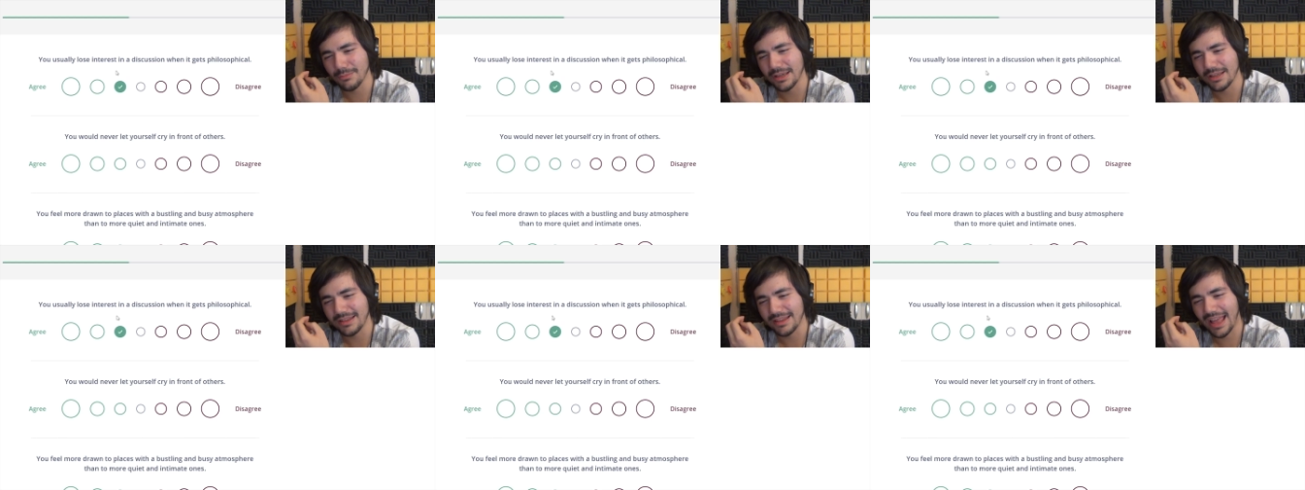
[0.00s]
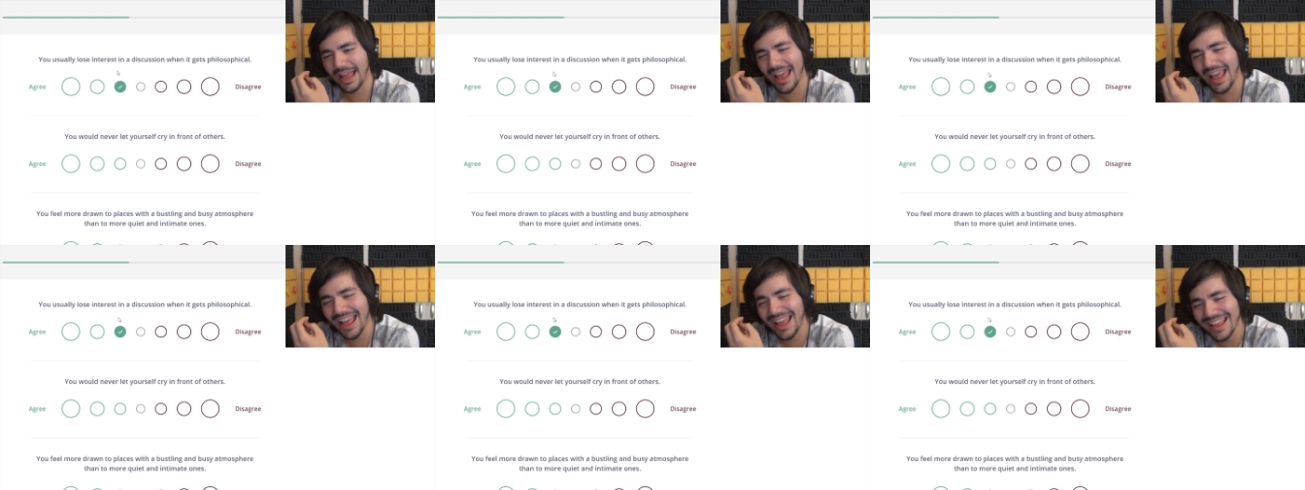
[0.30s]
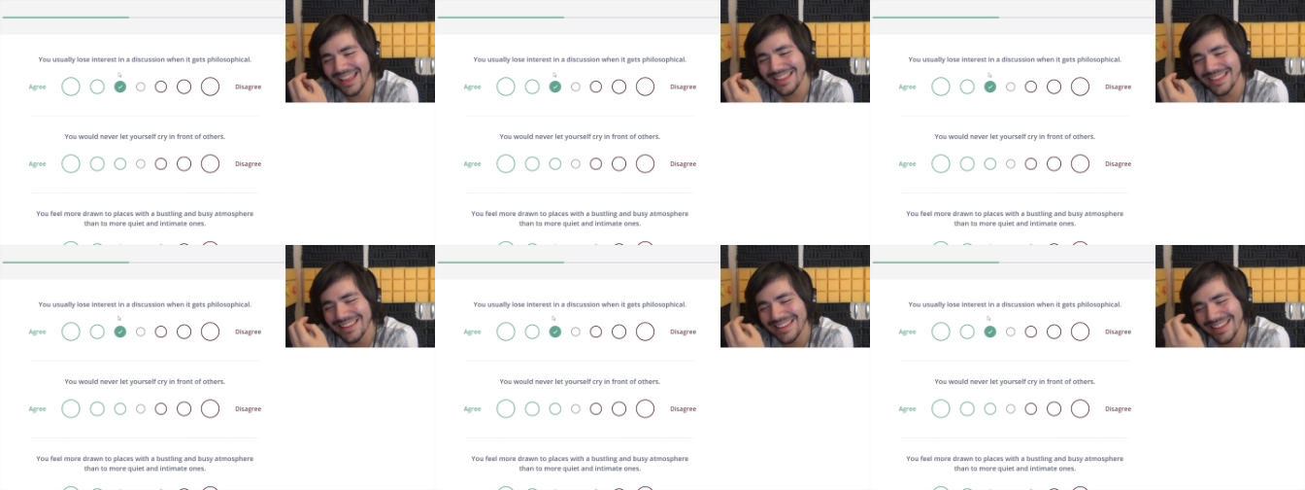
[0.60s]
my
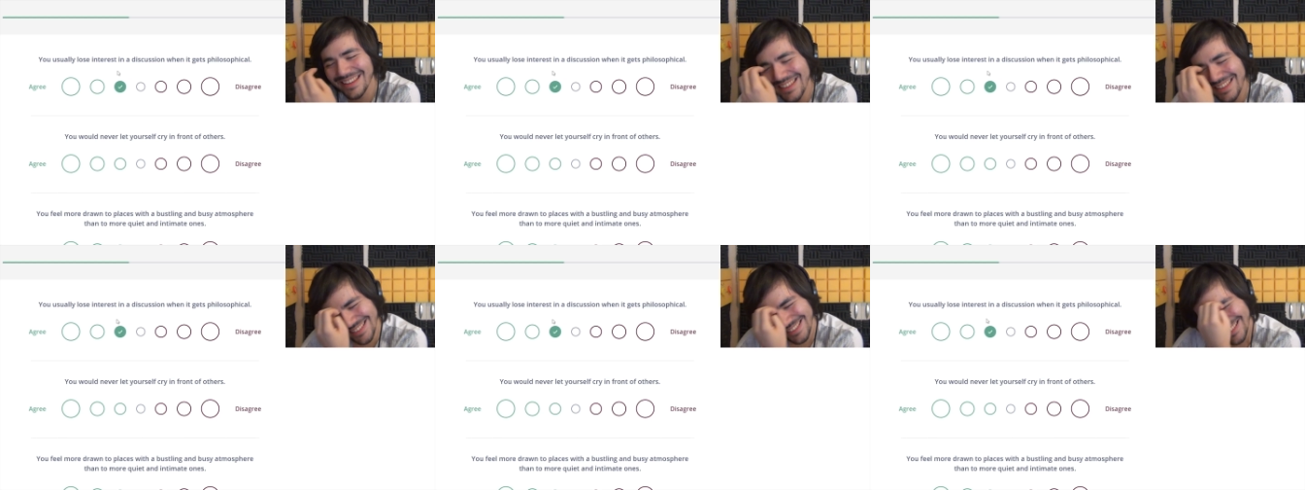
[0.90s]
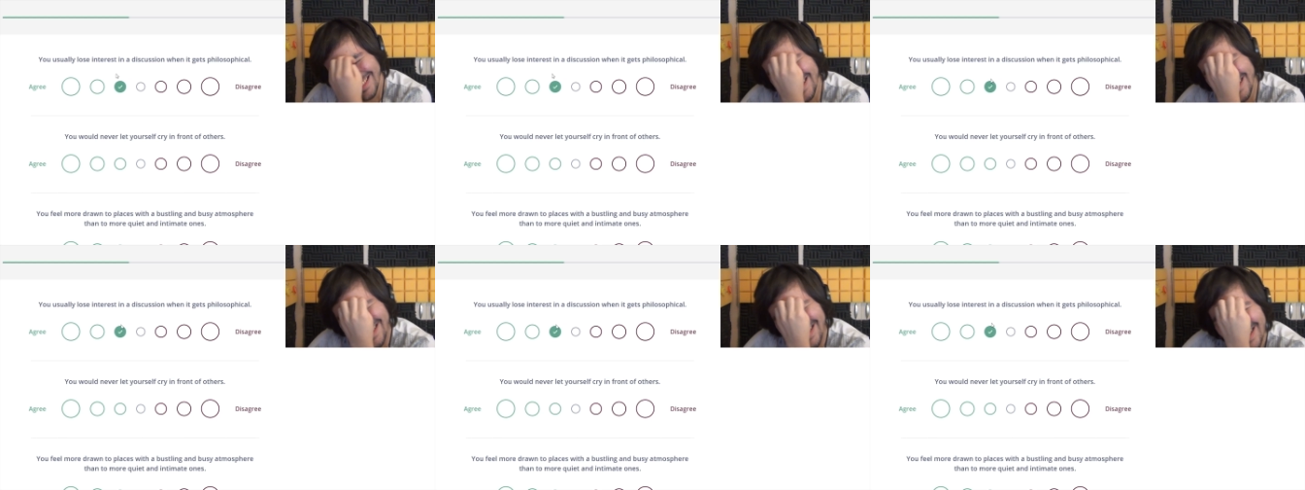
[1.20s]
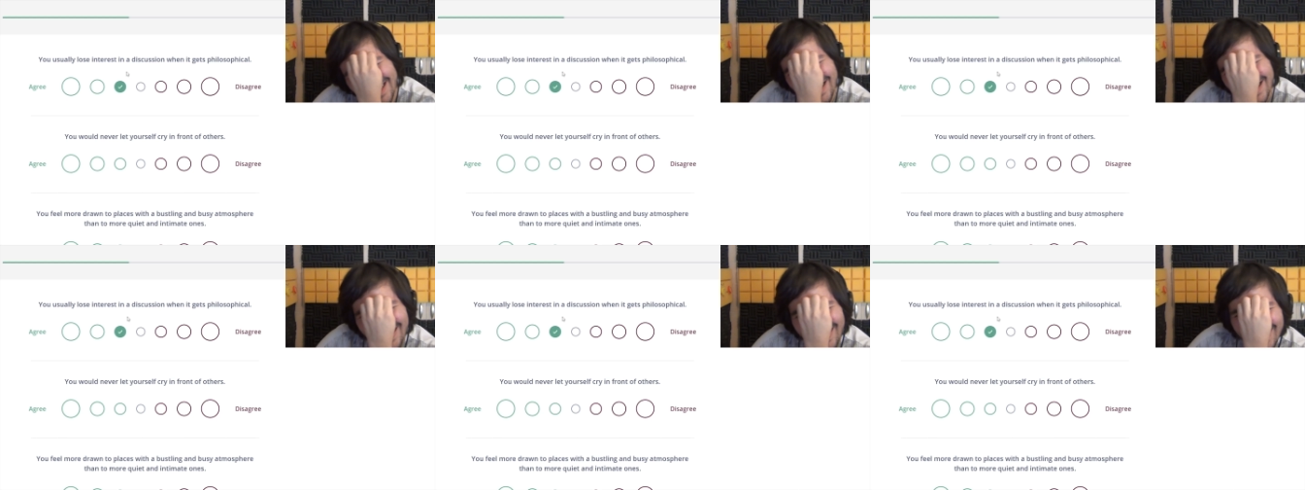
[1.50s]
dad.
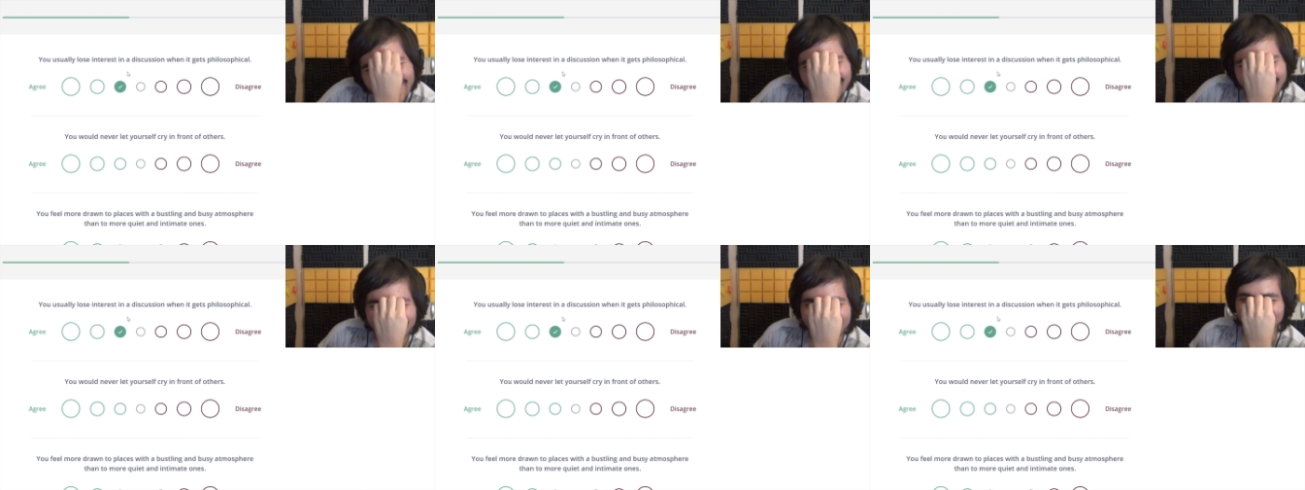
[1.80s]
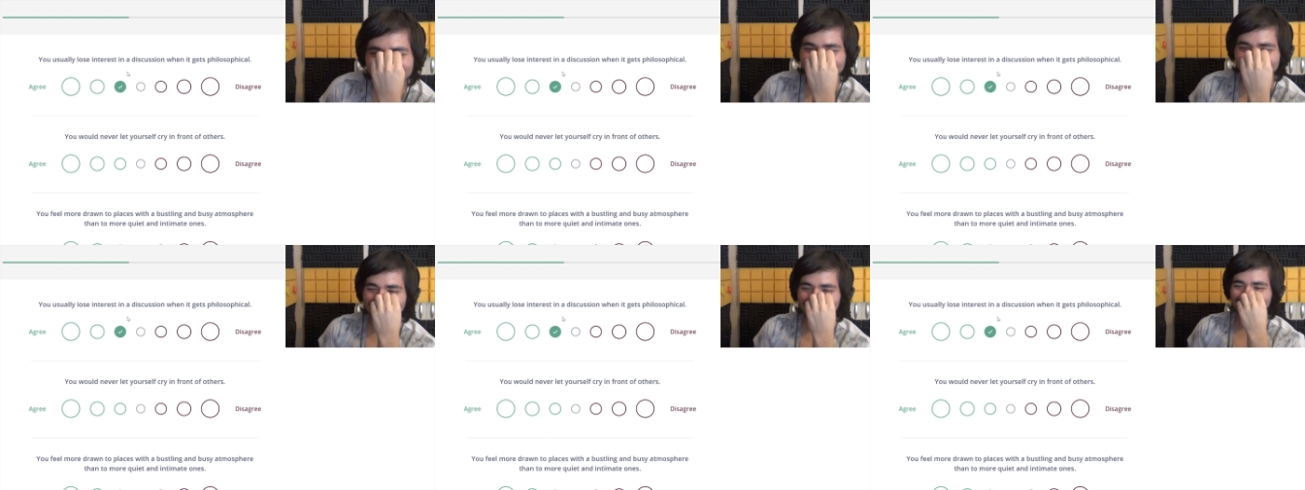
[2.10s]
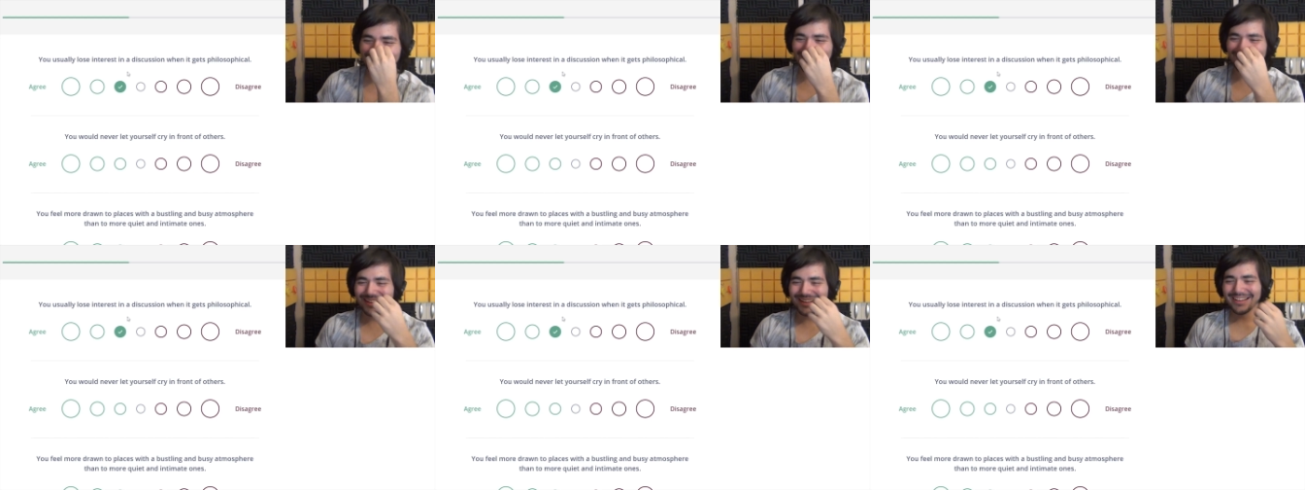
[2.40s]
Because I was
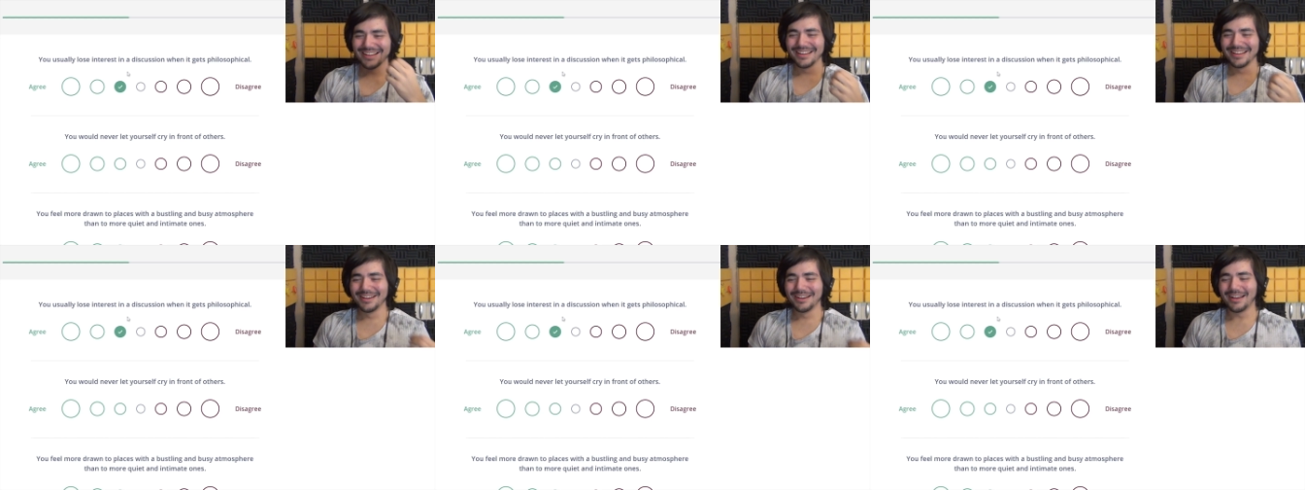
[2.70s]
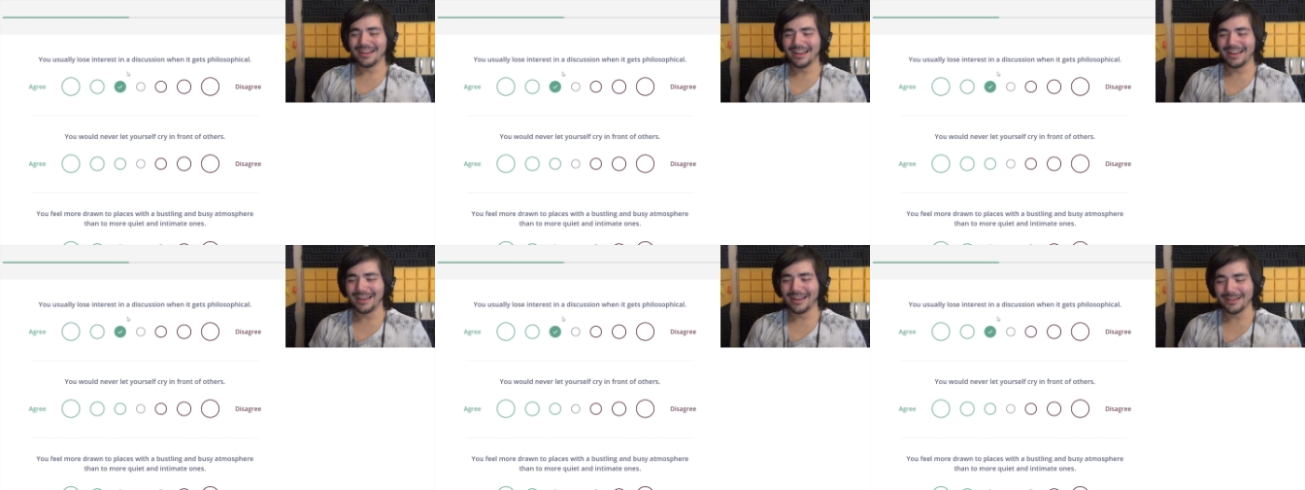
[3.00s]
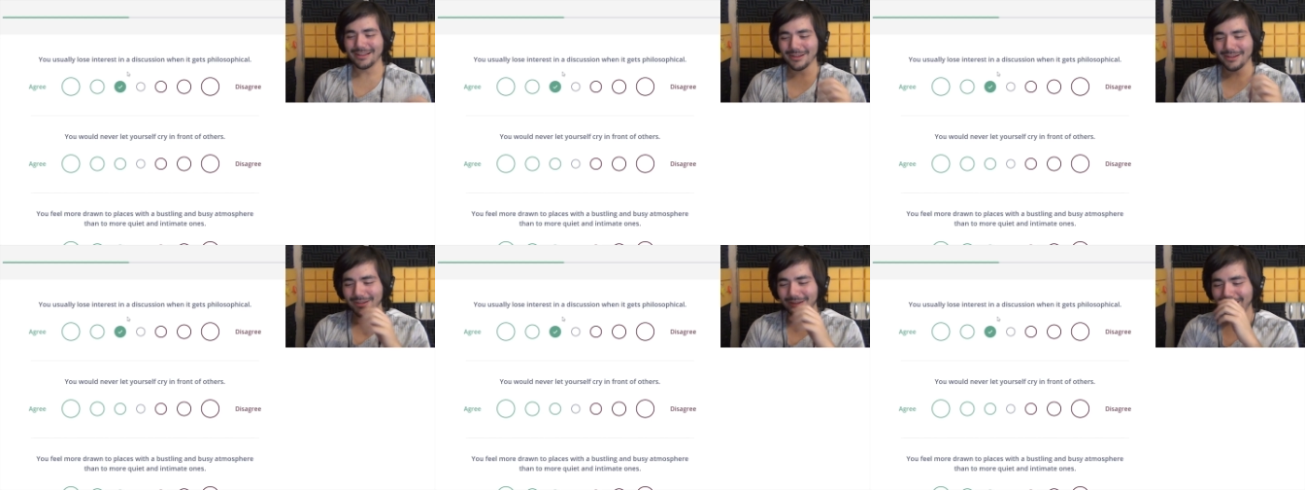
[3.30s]
like,